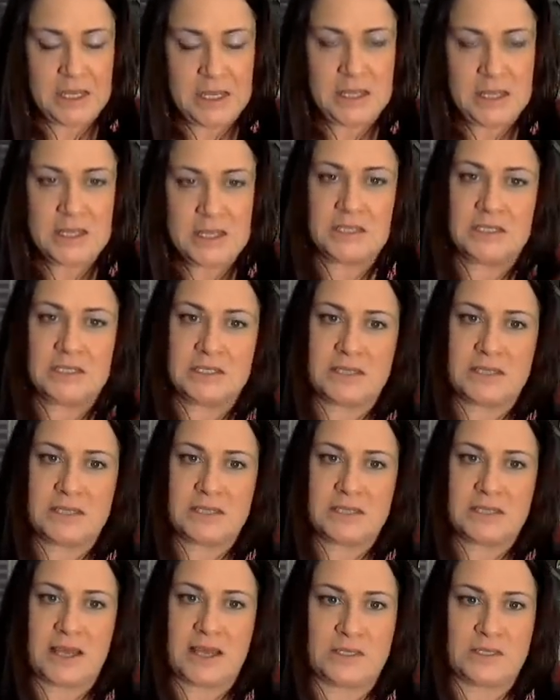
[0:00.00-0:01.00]
This is
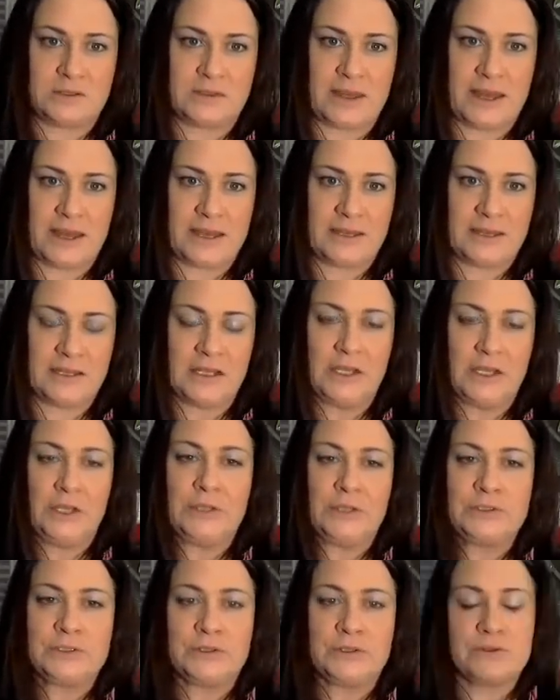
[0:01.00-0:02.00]
how we do that.
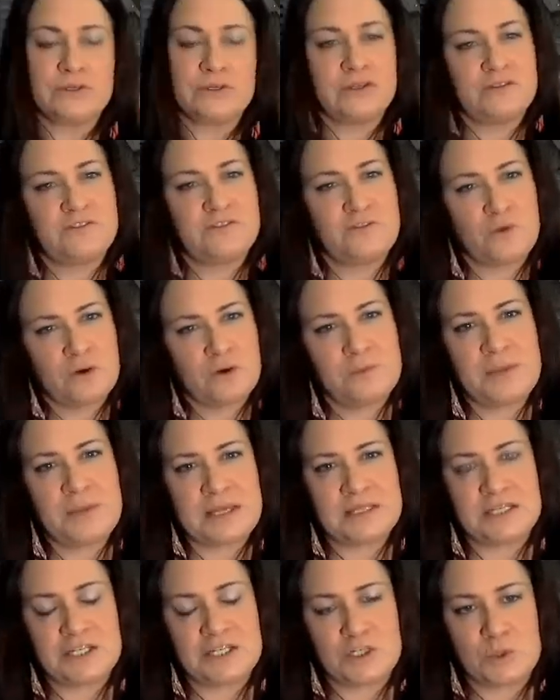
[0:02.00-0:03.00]
So those are the 4
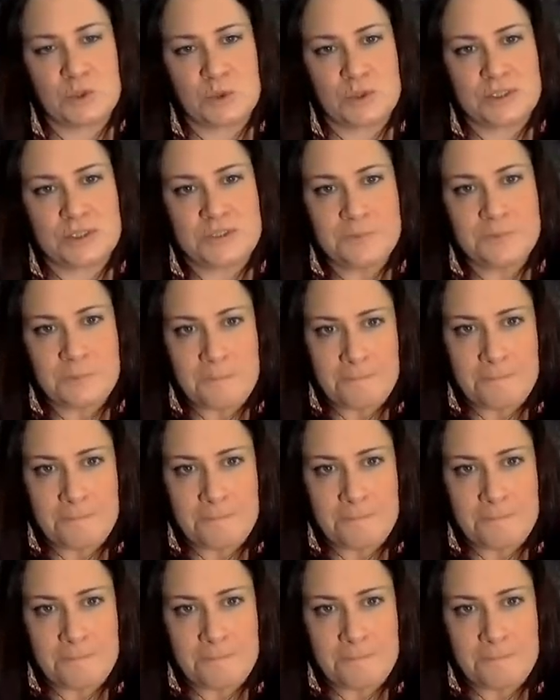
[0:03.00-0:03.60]
basic tools.